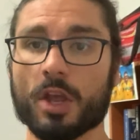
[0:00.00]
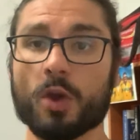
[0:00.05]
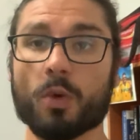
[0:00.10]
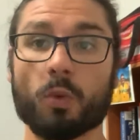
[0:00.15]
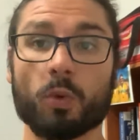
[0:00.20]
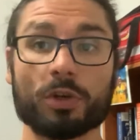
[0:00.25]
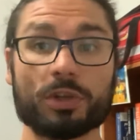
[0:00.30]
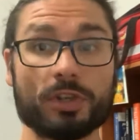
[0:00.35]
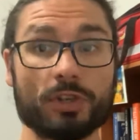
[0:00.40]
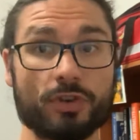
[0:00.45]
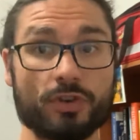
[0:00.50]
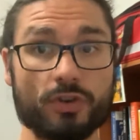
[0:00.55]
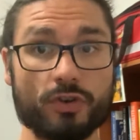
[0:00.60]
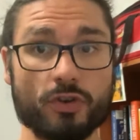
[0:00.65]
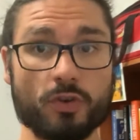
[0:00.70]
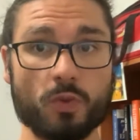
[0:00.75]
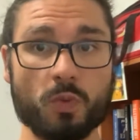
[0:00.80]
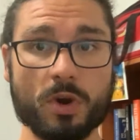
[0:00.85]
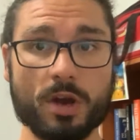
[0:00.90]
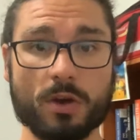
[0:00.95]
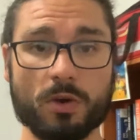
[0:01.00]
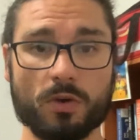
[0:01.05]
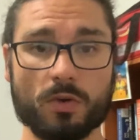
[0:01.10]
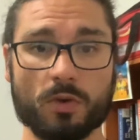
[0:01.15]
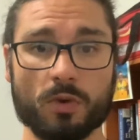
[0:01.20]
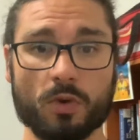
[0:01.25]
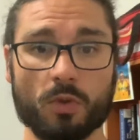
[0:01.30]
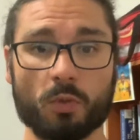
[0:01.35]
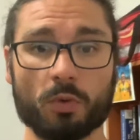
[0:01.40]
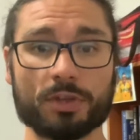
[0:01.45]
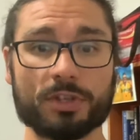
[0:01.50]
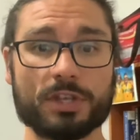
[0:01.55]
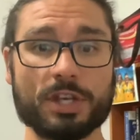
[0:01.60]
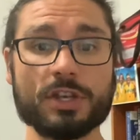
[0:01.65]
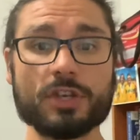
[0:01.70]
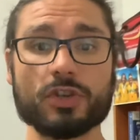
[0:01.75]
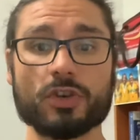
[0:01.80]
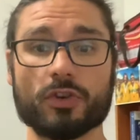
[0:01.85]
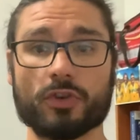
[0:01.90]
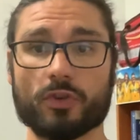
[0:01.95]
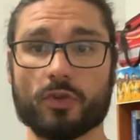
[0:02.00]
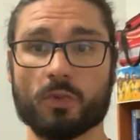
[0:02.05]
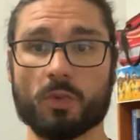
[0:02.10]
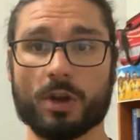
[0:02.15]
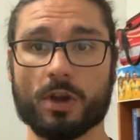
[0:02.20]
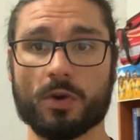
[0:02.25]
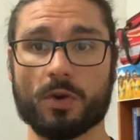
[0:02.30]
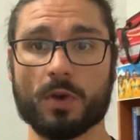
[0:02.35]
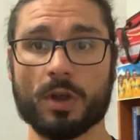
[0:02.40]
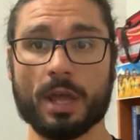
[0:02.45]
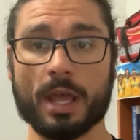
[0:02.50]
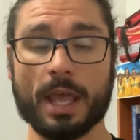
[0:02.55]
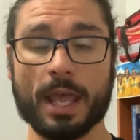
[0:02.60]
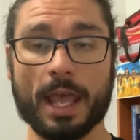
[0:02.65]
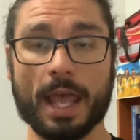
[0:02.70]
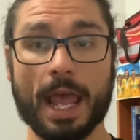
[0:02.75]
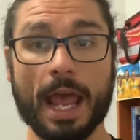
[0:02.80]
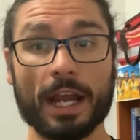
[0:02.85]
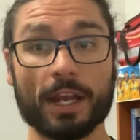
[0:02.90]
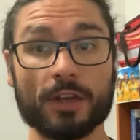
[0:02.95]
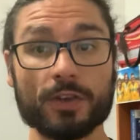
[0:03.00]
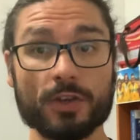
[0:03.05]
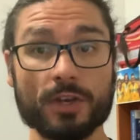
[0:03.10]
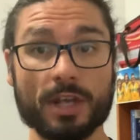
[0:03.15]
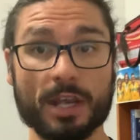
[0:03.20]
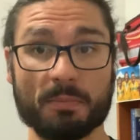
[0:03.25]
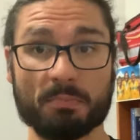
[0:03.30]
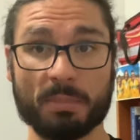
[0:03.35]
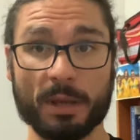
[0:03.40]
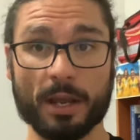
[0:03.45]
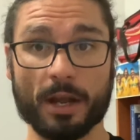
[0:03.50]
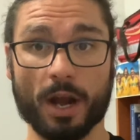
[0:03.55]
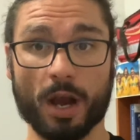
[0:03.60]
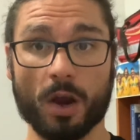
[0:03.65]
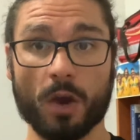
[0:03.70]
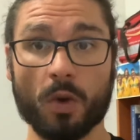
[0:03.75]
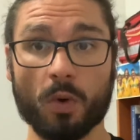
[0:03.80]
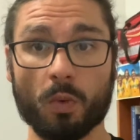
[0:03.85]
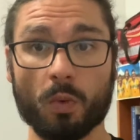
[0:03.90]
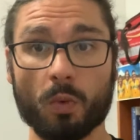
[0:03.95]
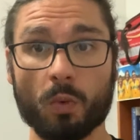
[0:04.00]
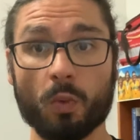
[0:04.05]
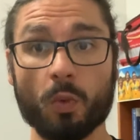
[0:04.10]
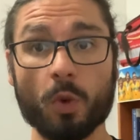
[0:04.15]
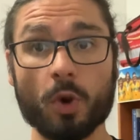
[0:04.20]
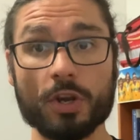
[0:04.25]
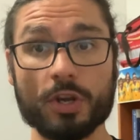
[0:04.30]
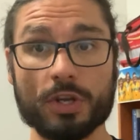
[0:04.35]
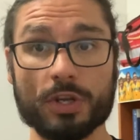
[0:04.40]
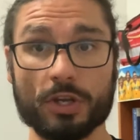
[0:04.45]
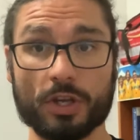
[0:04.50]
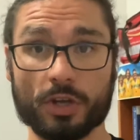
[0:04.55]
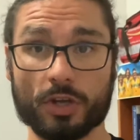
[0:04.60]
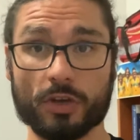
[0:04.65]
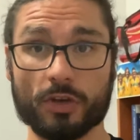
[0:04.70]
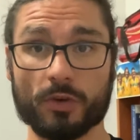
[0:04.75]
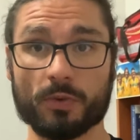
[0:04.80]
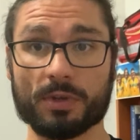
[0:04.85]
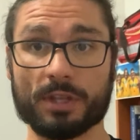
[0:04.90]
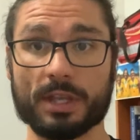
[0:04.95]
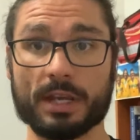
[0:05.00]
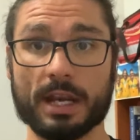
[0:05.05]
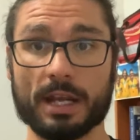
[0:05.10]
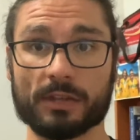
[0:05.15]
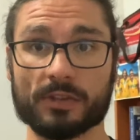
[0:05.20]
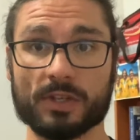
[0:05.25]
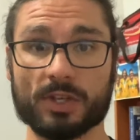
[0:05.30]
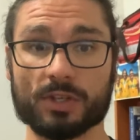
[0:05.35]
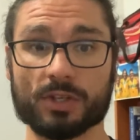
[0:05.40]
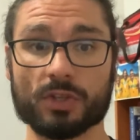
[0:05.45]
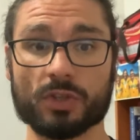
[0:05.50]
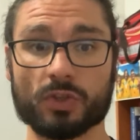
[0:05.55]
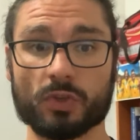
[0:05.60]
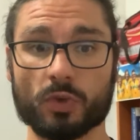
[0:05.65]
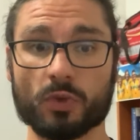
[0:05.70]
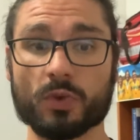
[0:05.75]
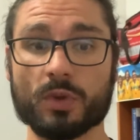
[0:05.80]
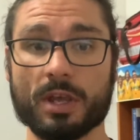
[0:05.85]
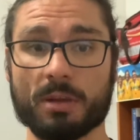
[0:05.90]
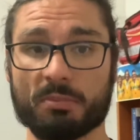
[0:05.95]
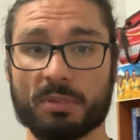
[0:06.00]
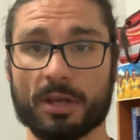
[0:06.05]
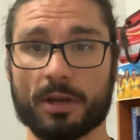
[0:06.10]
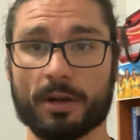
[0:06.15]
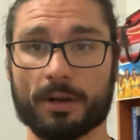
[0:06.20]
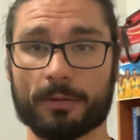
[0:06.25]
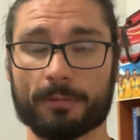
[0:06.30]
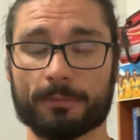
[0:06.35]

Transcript: What did you do well? What didn't you do well? How can you get better? What are you going to do in the next session to get better?